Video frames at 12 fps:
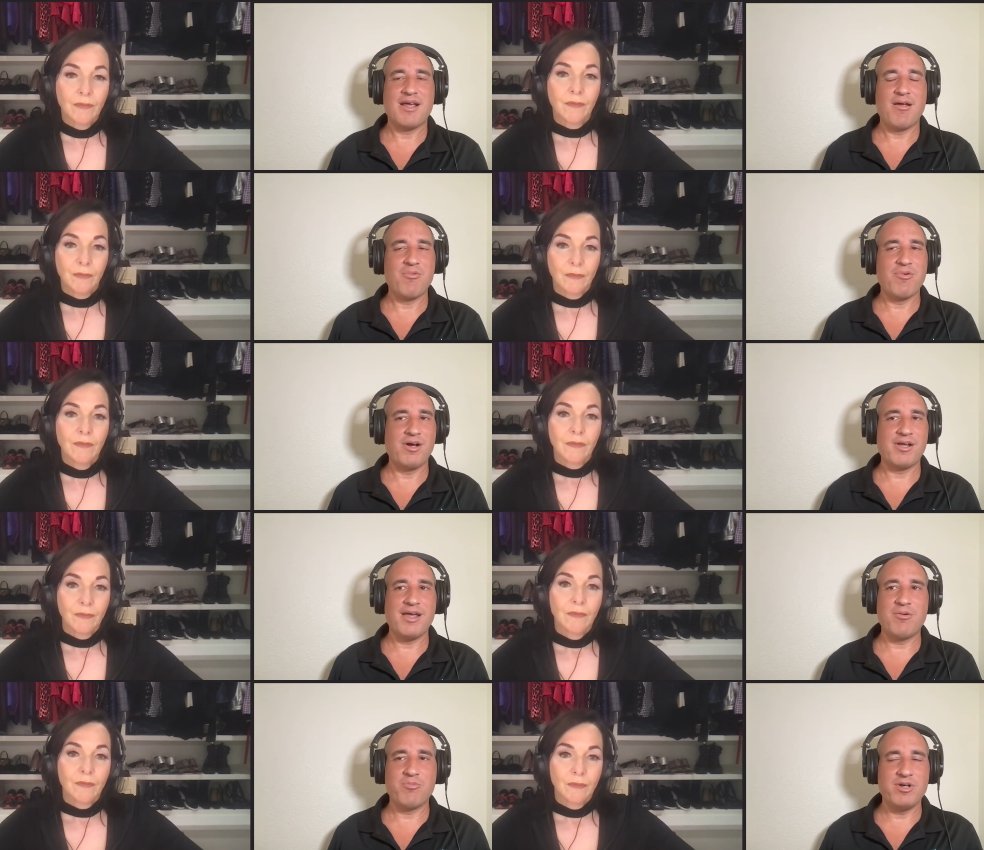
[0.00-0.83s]
Speaker 1: and
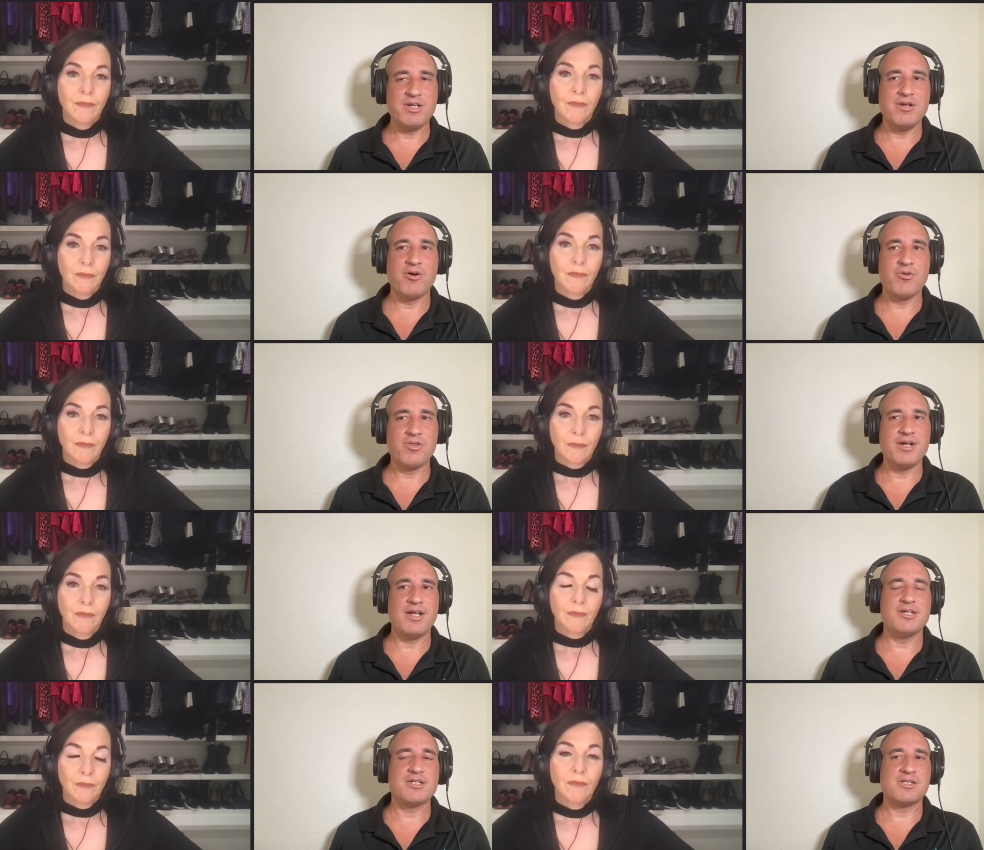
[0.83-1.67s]
again we know that
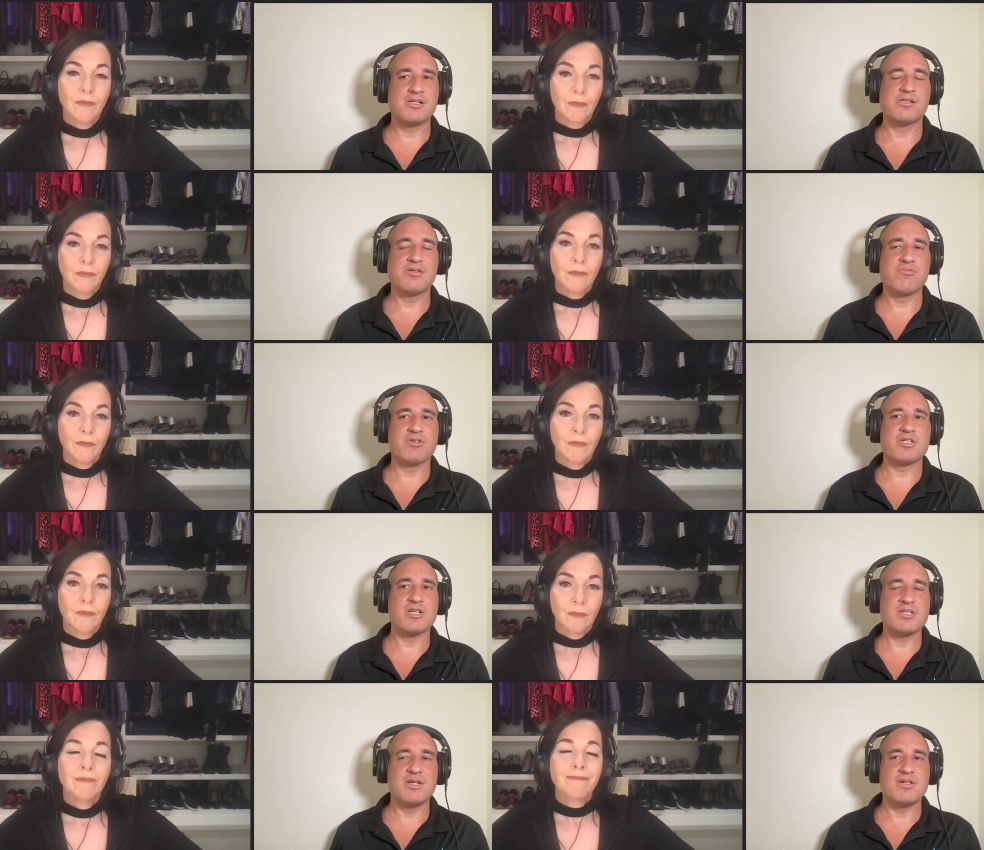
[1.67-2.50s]
insulin
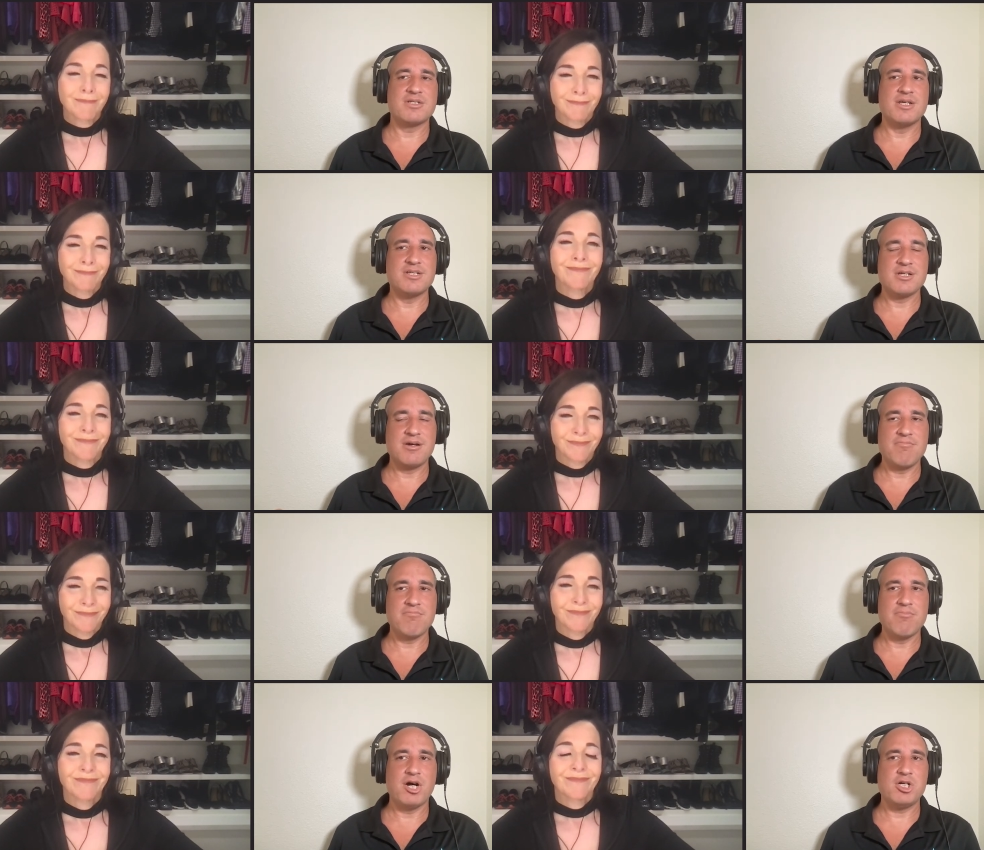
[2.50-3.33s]
resistance is a
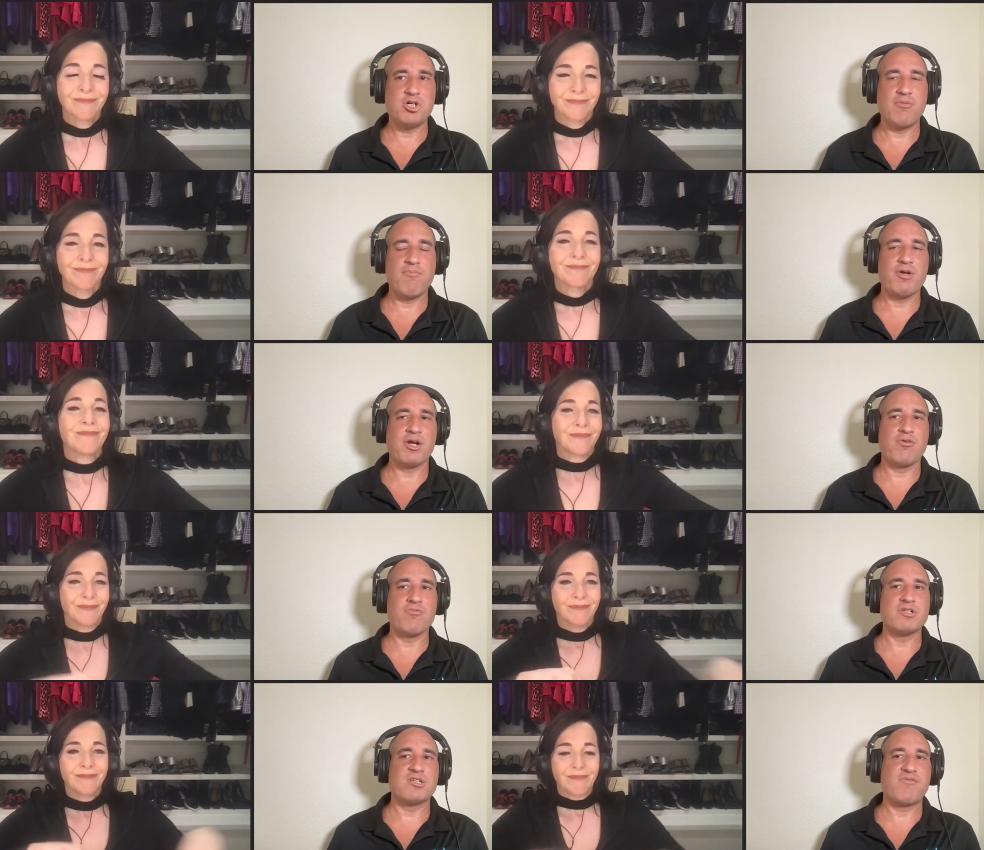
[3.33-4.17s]
much bigger
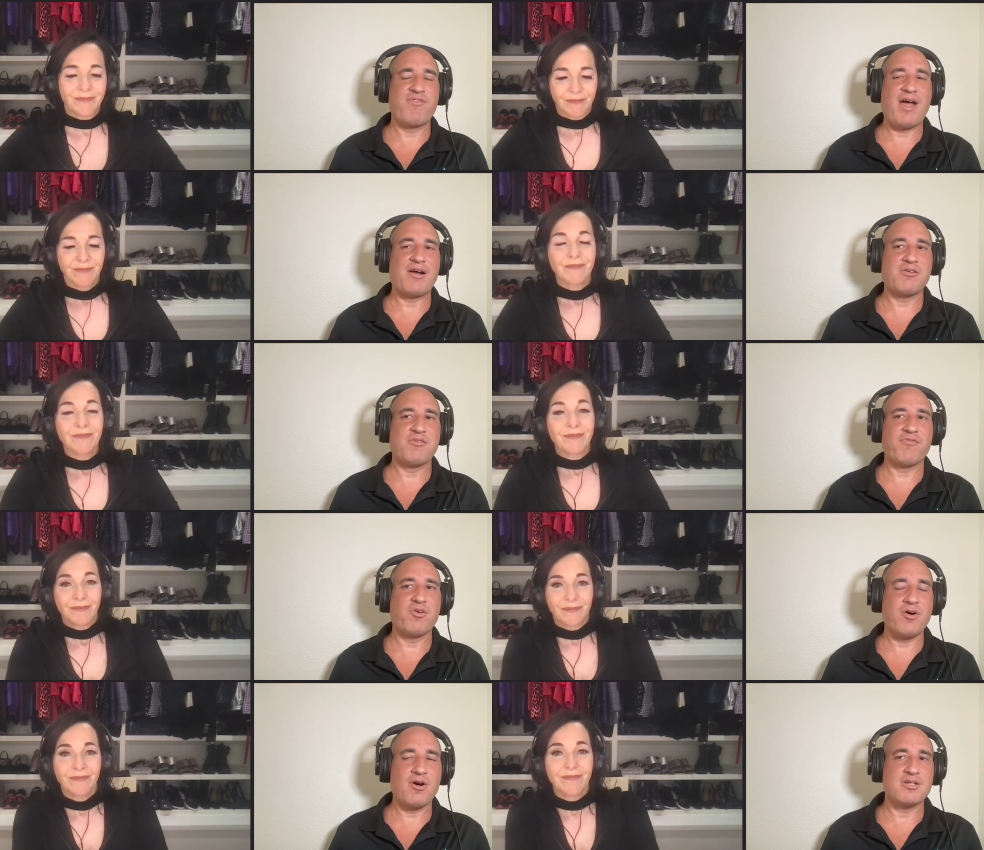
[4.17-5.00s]
risk factor for
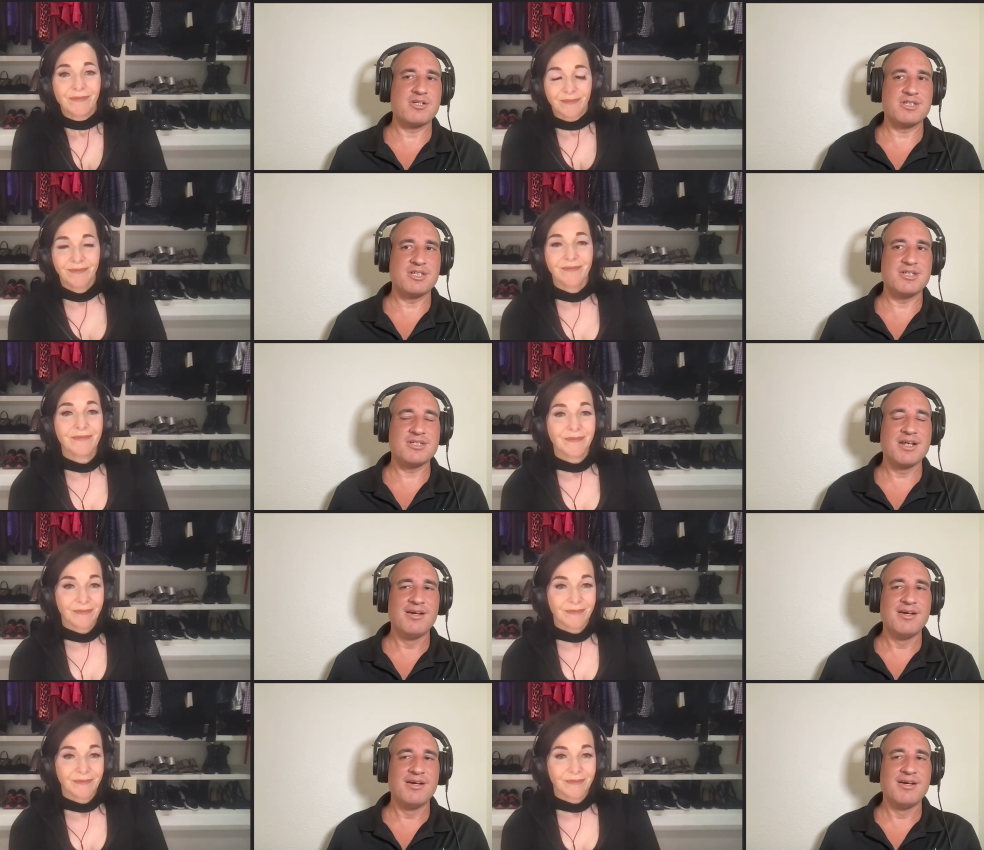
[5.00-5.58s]
heart disease